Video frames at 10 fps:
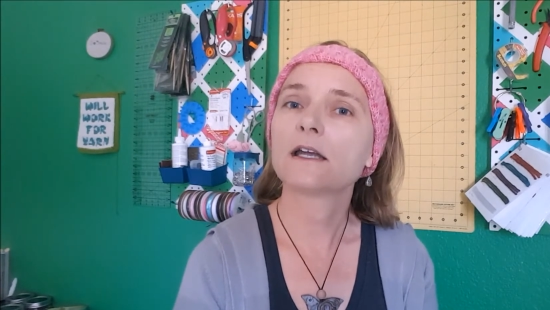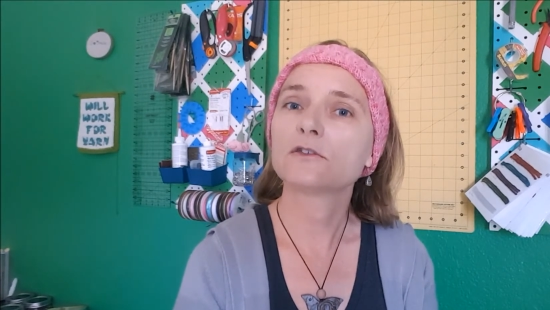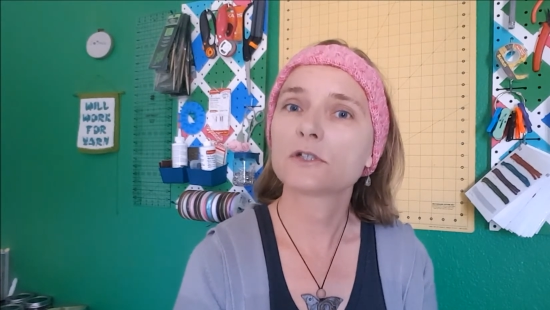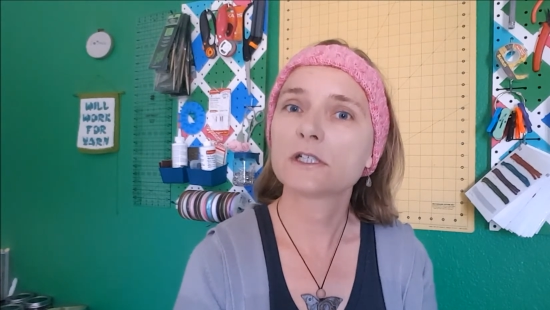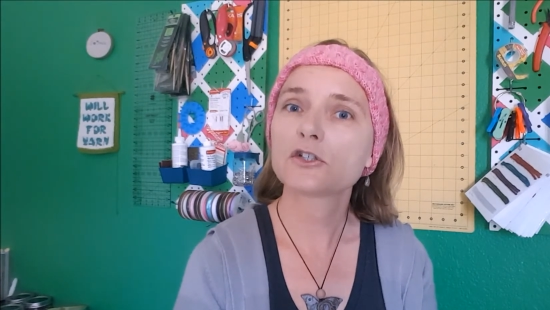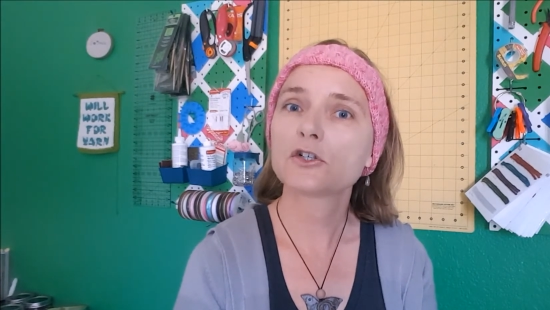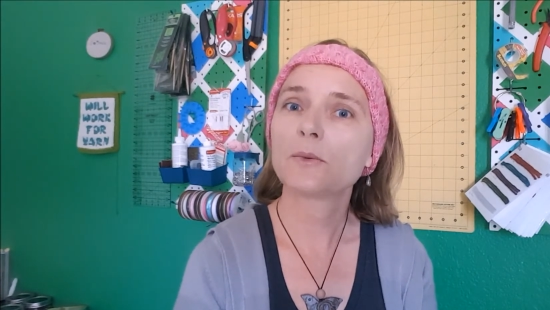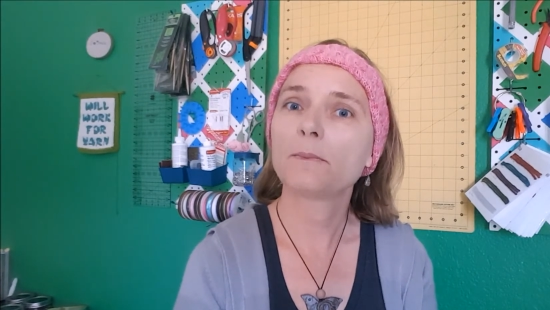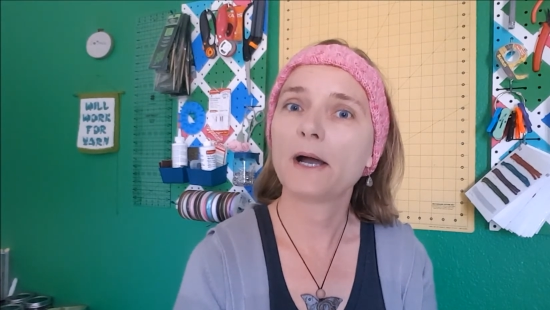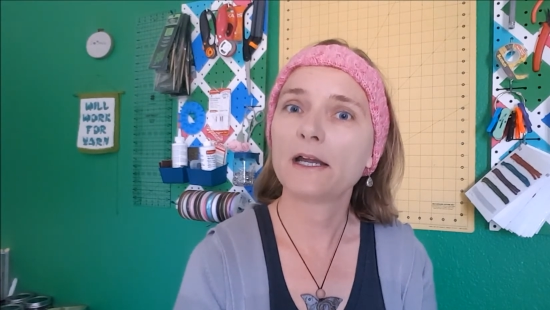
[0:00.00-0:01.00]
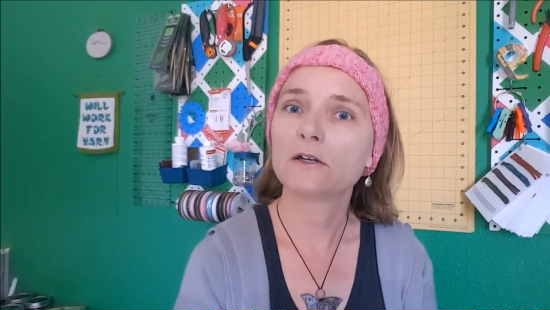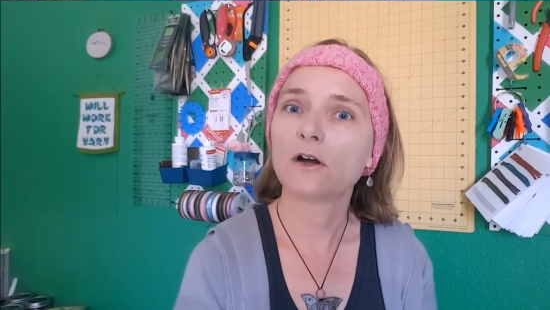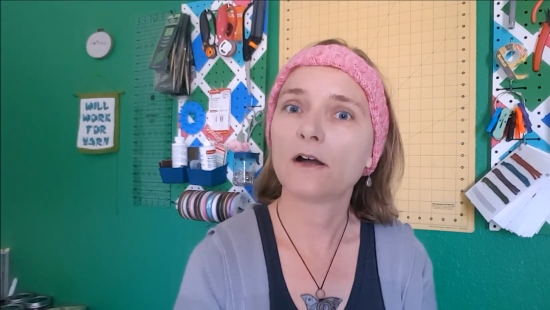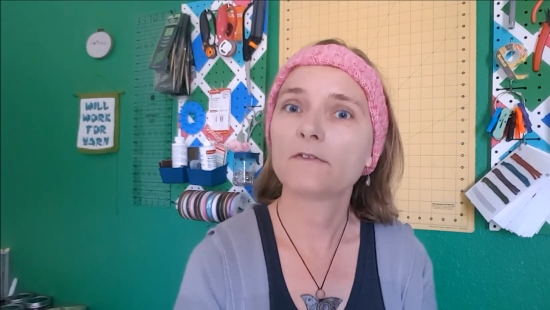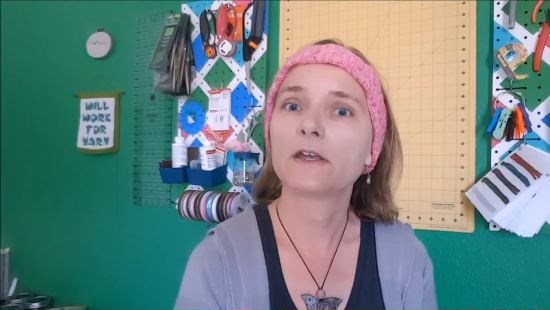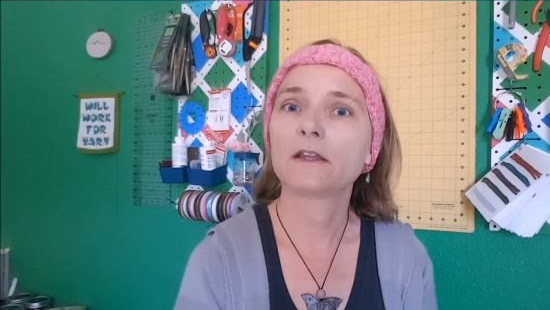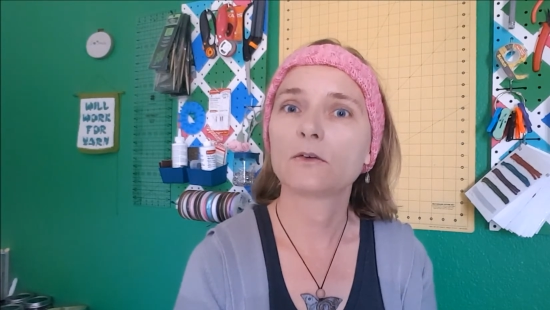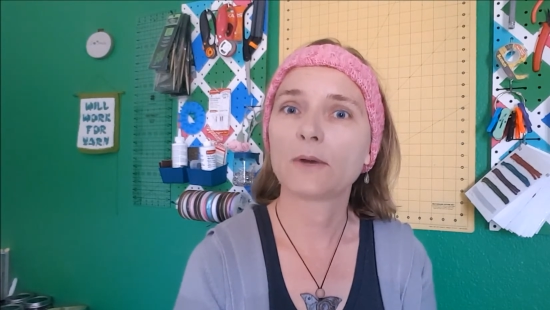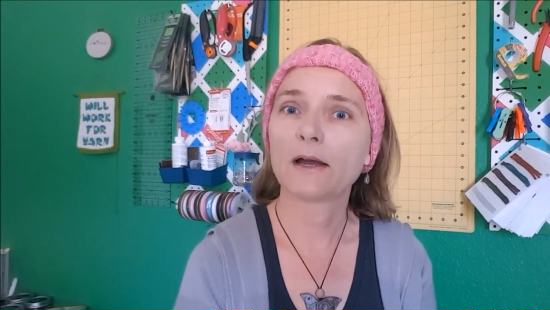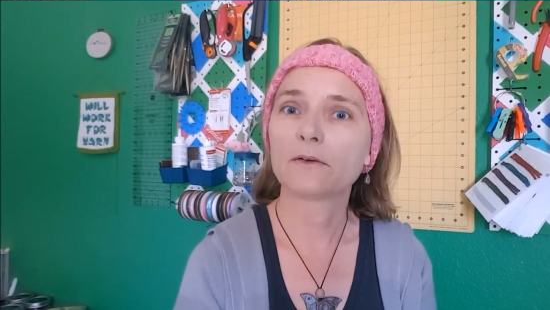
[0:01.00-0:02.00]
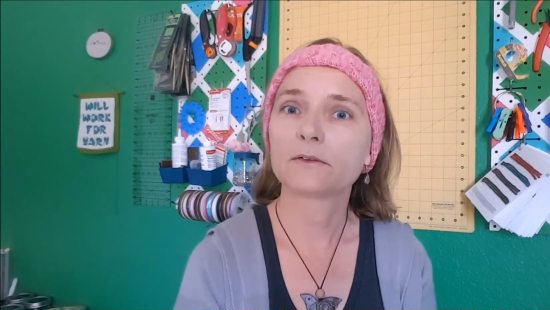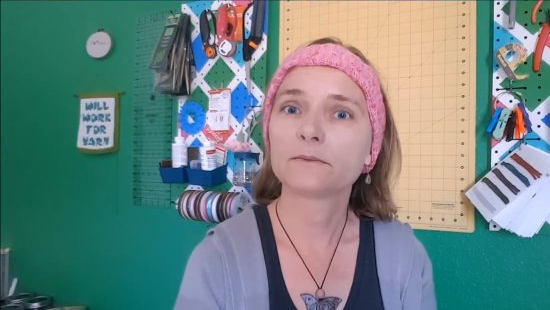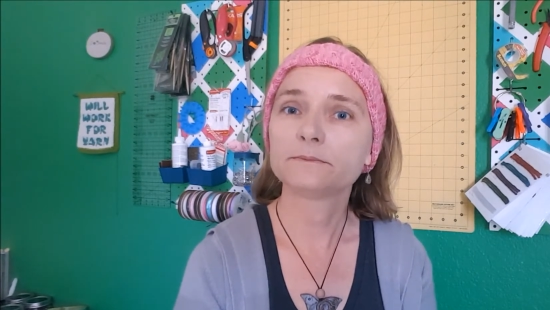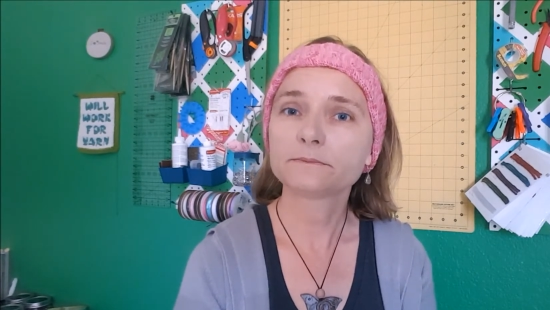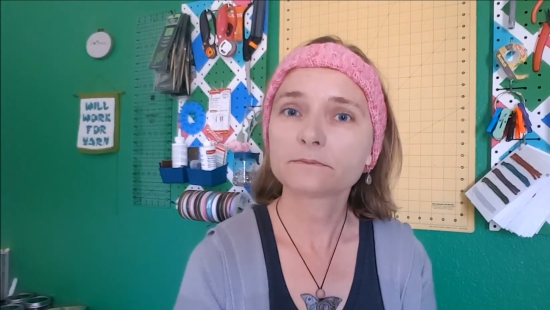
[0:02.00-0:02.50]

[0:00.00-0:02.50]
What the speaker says: and traditional bind off in the round.